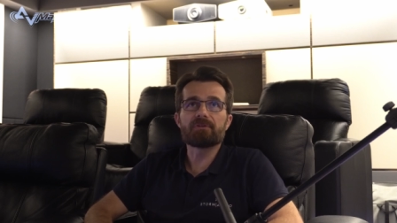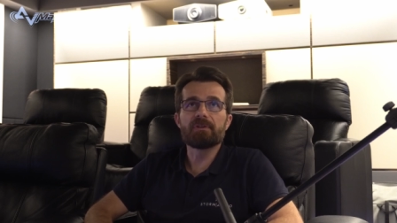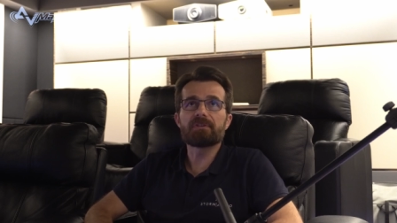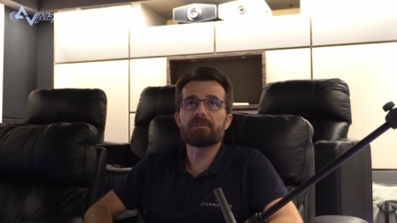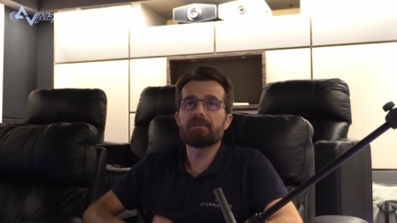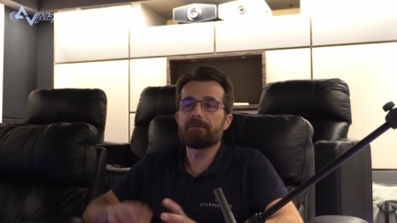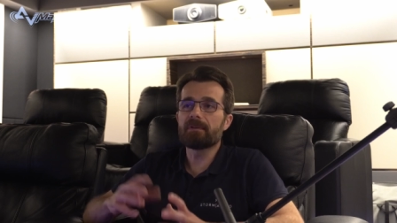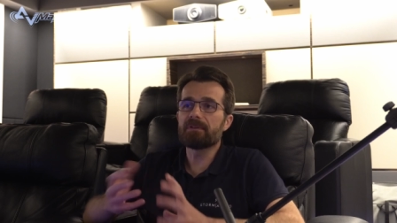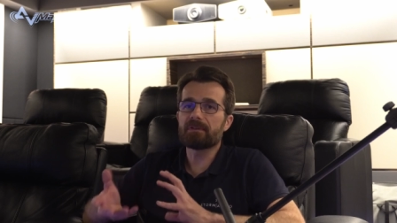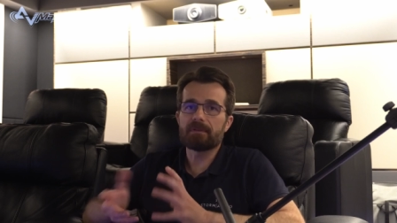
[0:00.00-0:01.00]
So it's a
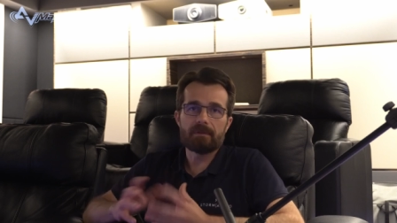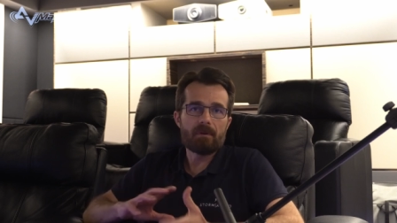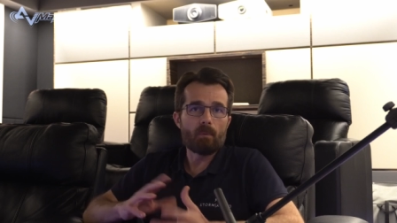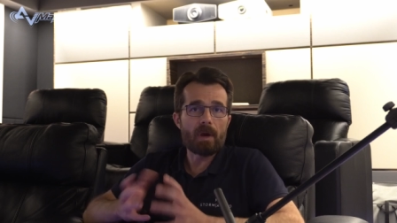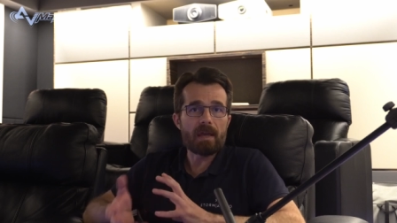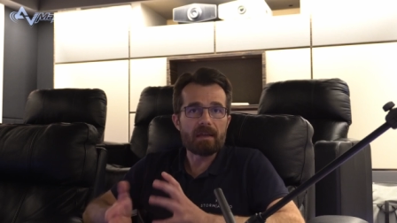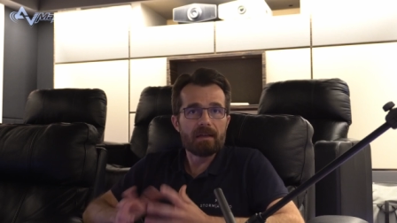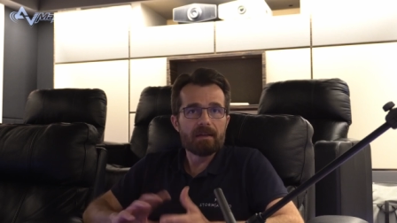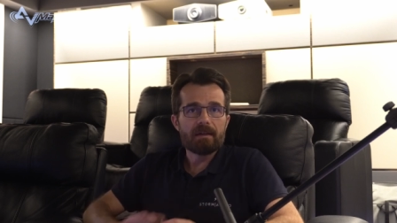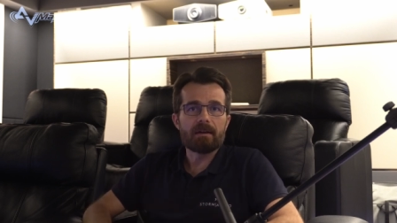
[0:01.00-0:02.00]
different way
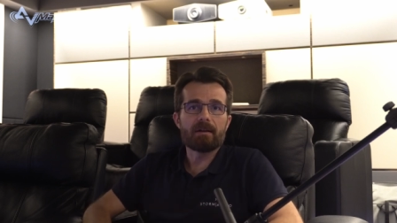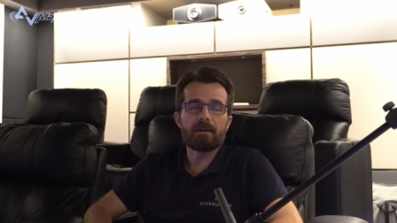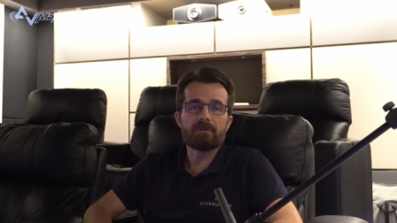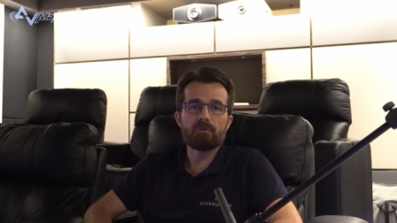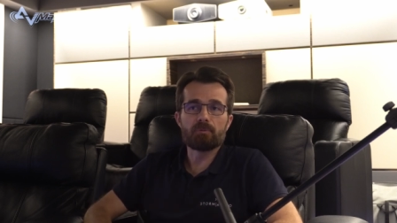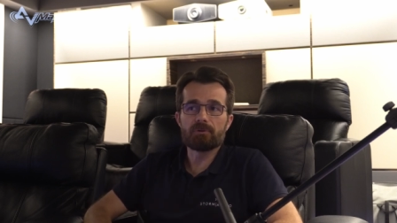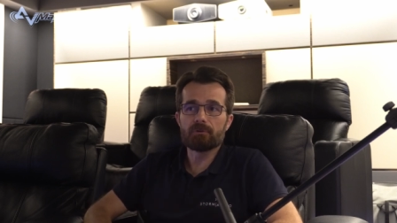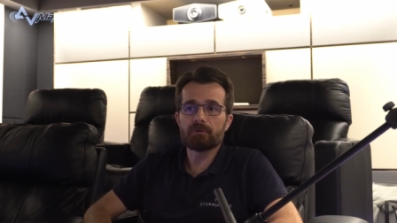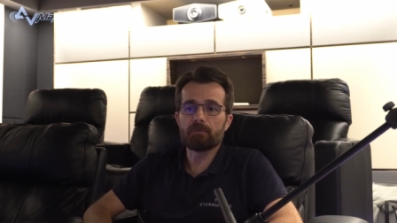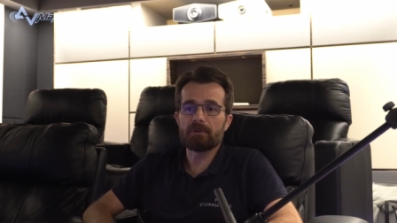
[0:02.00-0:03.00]
uh, uh, to
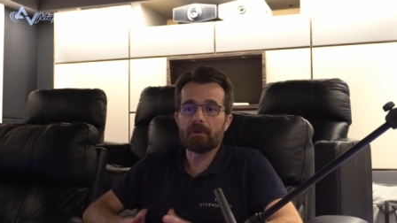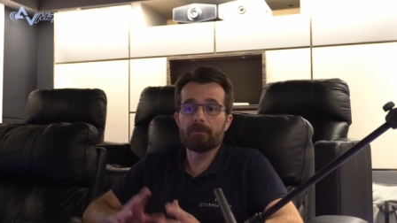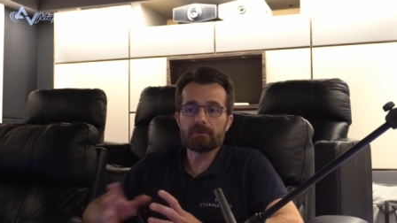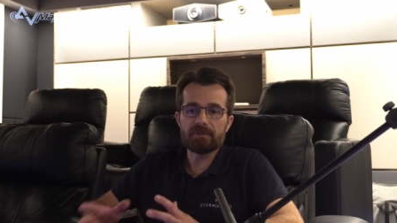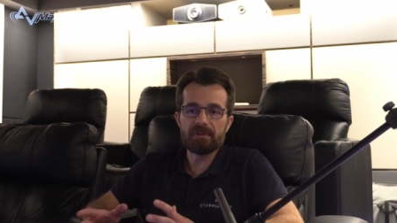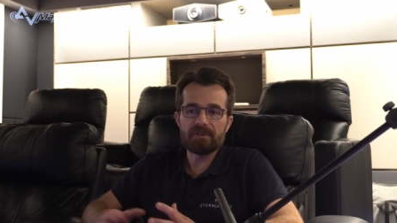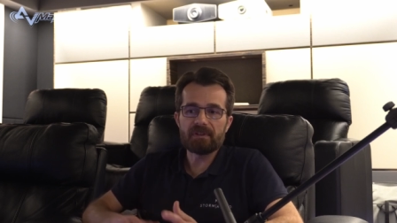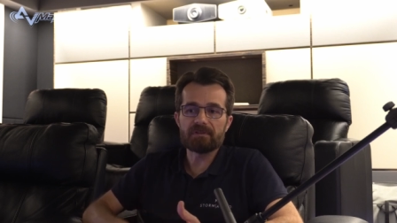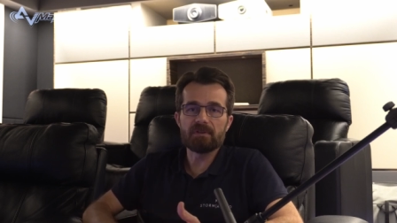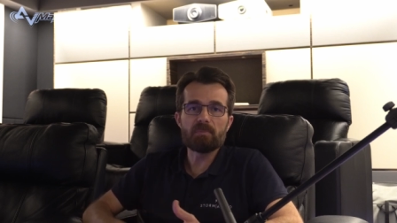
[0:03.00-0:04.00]
produce, but obviously this
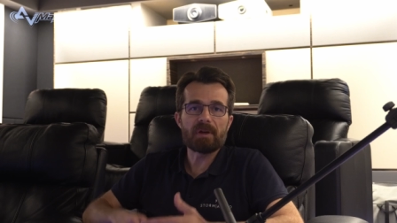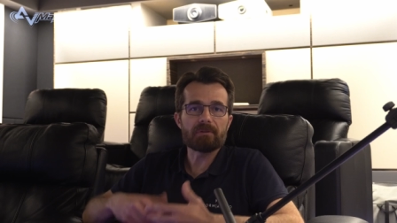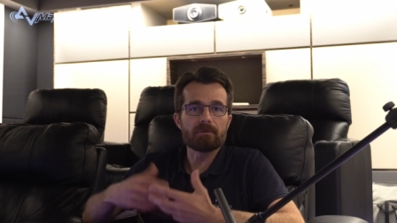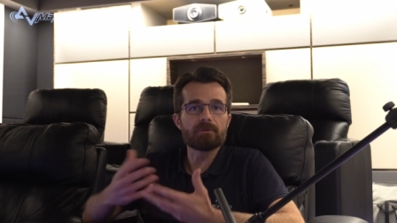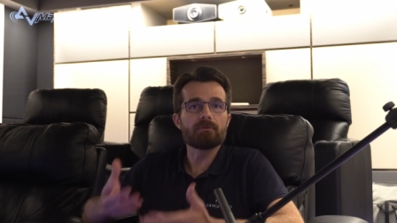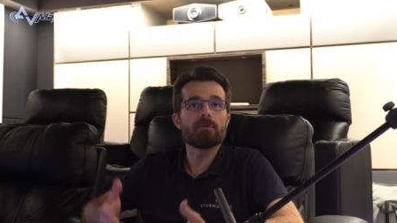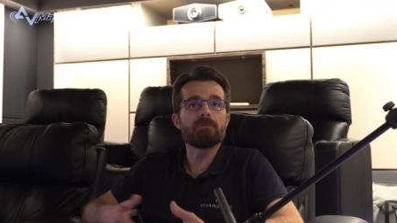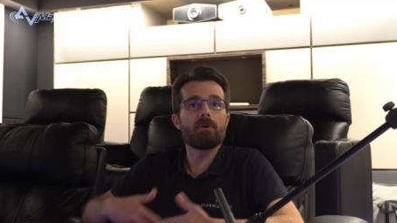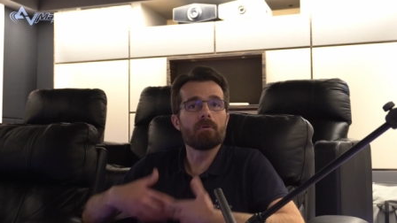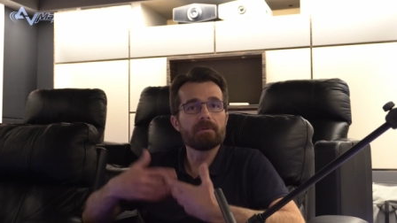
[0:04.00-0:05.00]
has an impact also
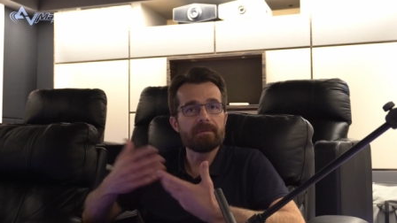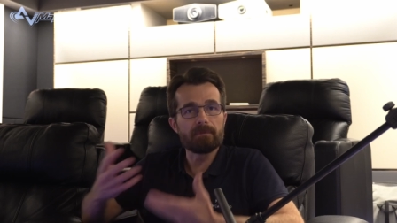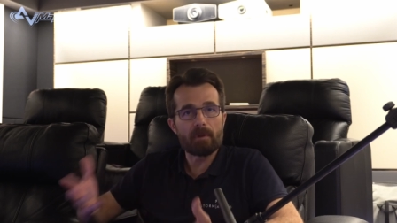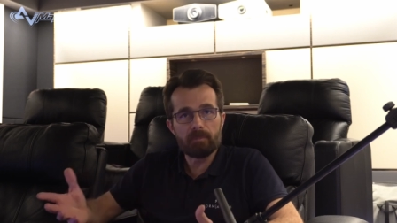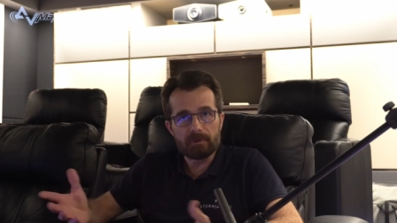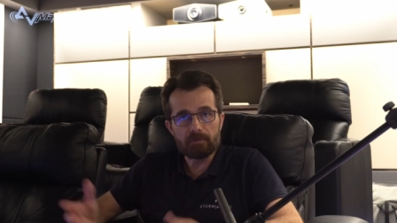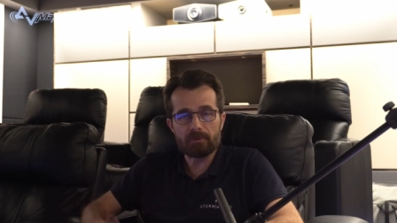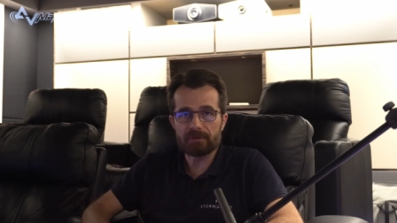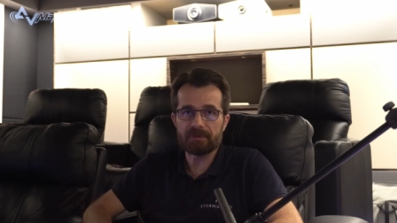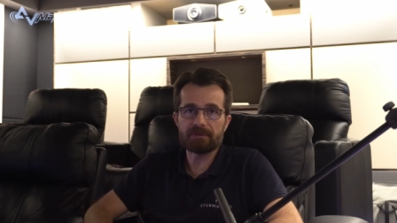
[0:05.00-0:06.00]
on the whole development
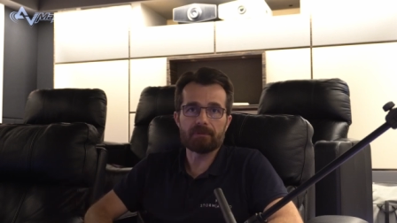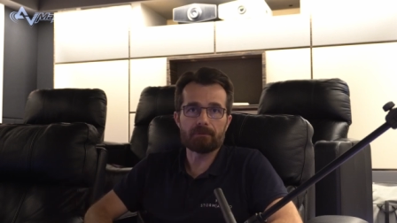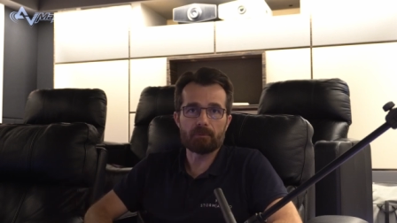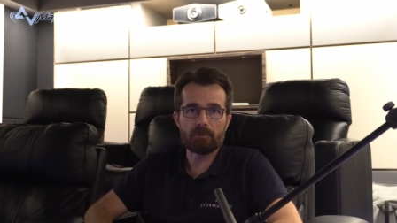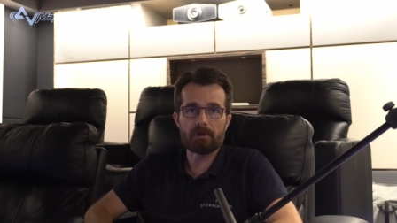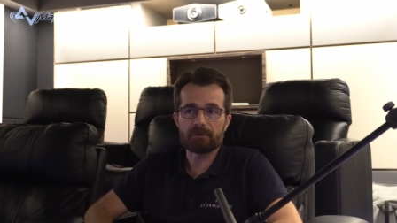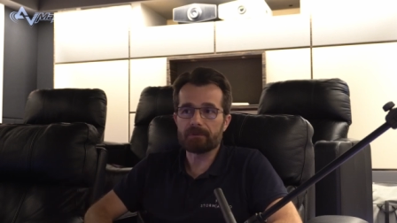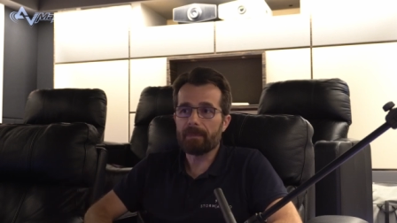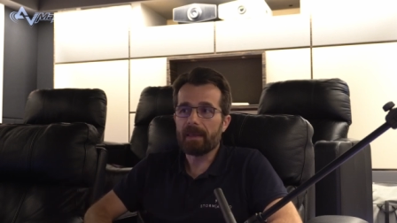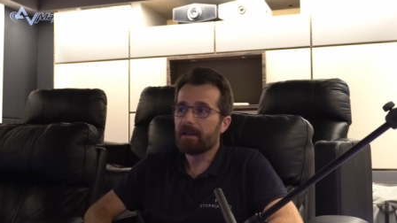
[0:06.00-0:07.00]
process of the
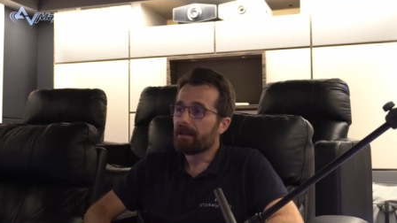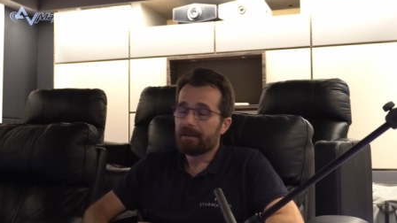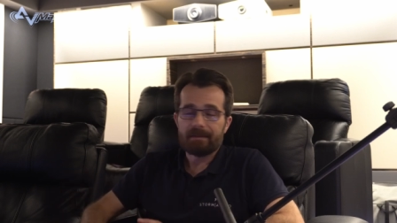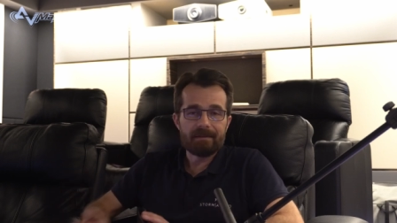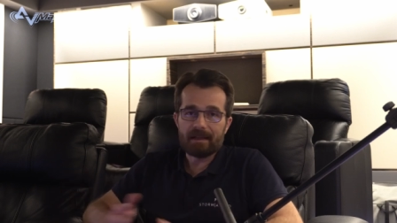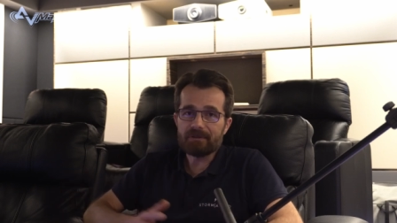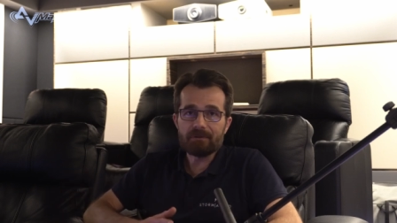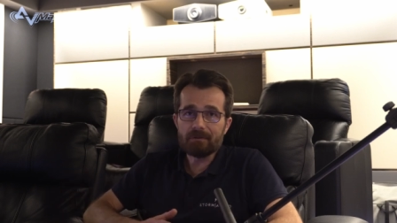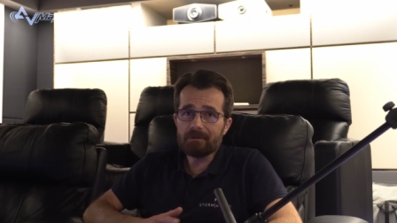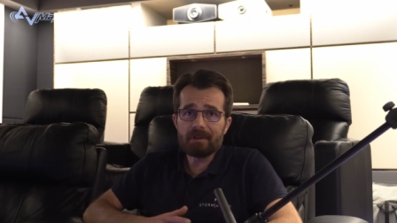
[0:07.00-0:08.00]
products
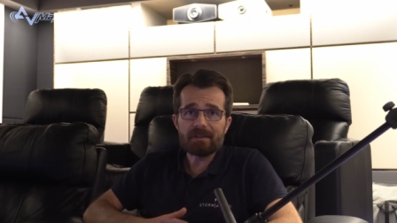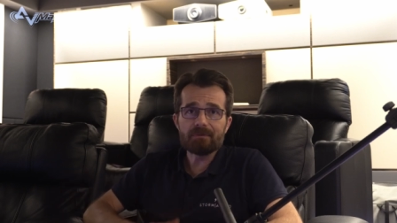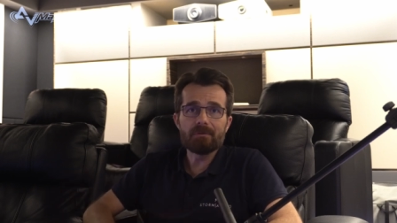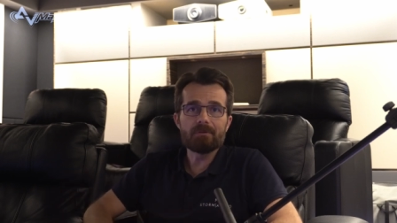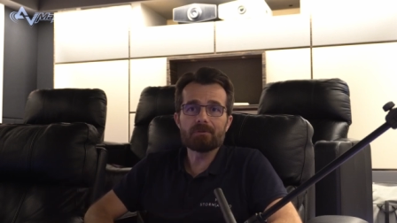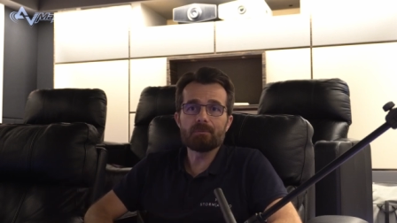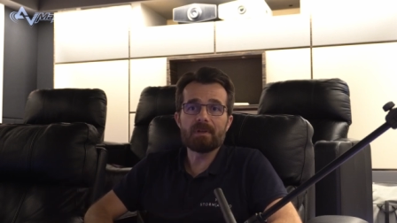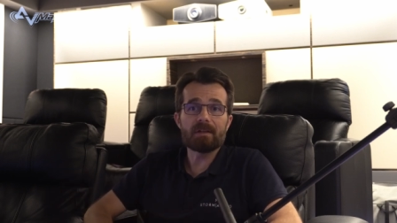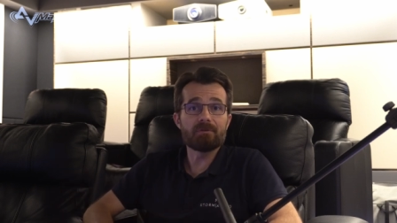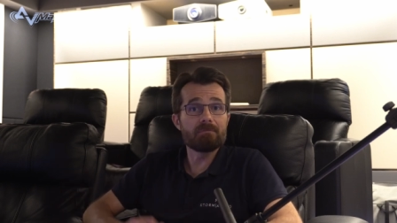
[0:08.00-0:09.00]
last year, the last two years, we
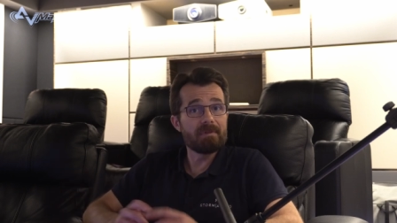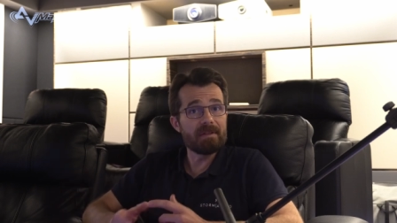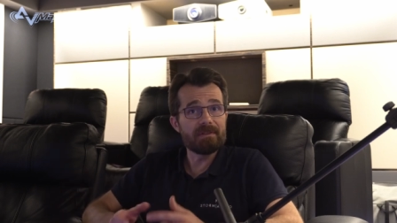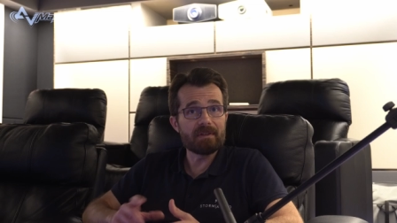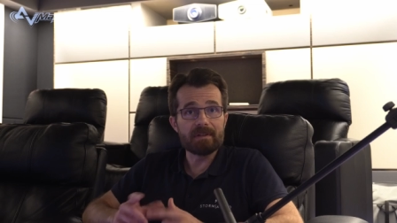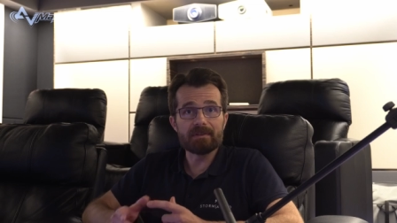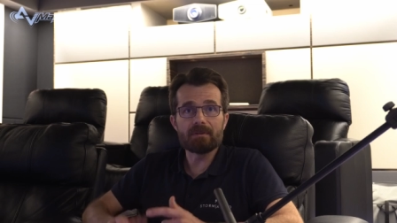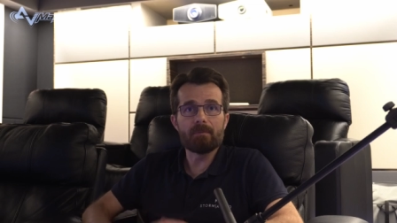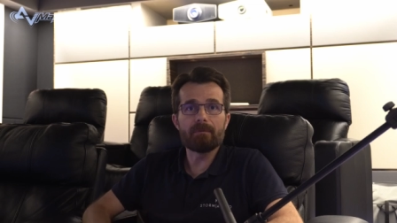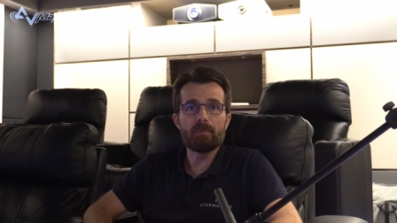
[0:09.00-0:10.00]
had to redesign
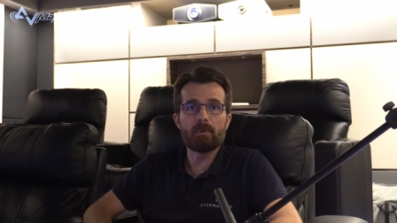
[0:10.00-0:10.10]
some of the